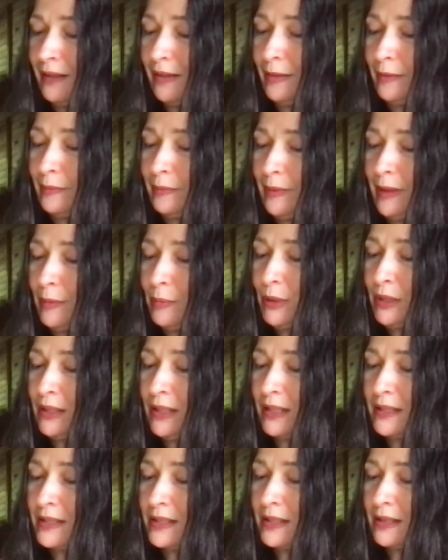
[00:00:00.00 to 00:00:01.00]
Maybe
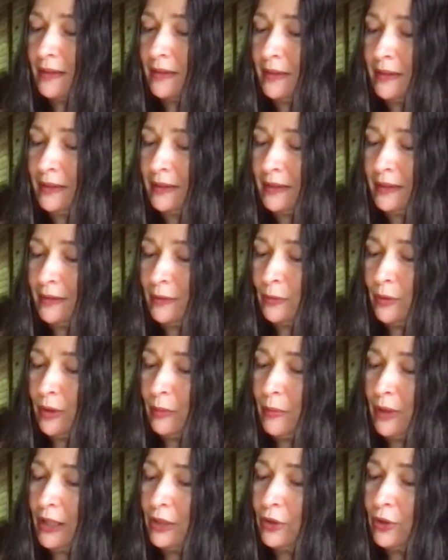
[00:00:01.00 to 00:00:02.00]
that's, one
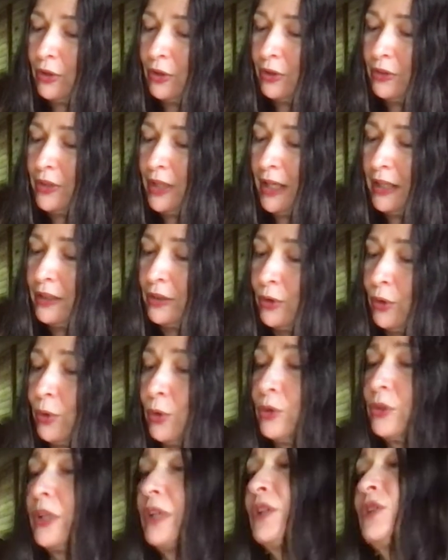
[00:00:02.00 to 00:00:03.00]
might call that an
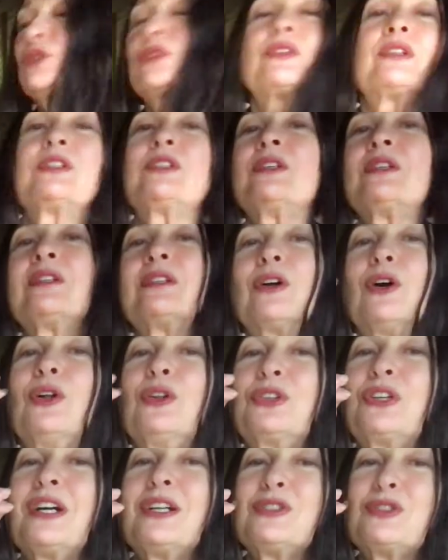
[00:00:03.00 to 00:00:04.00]
old
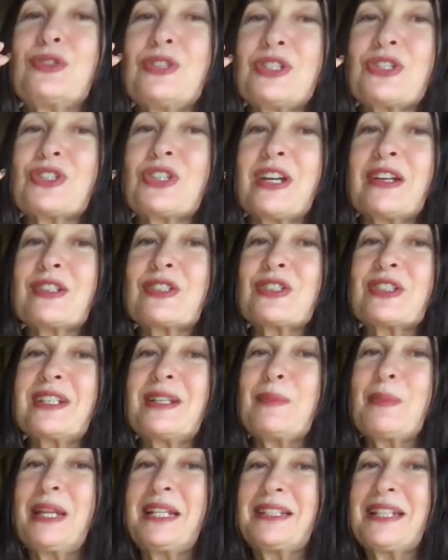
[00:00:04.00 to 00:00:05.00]
country scarcity
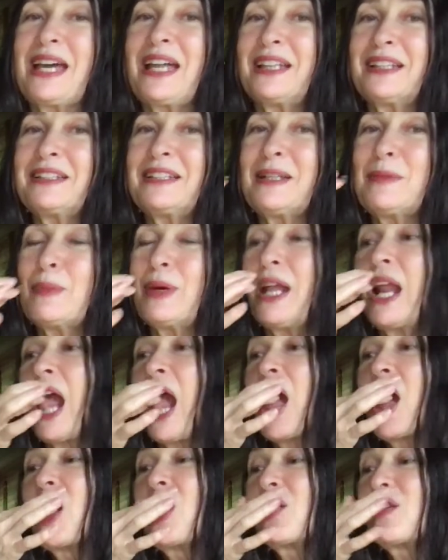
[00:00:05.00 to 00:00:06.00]
mentality, but
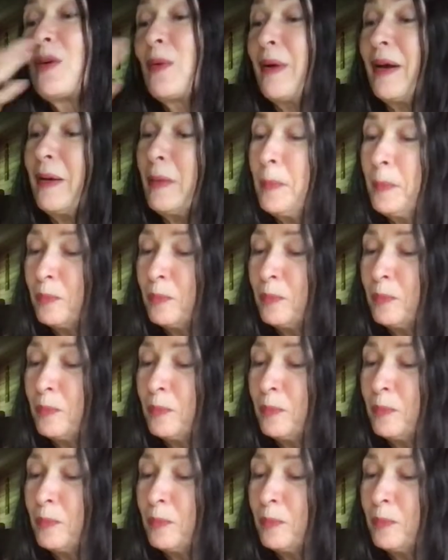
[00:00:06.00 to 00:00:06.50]
oh well.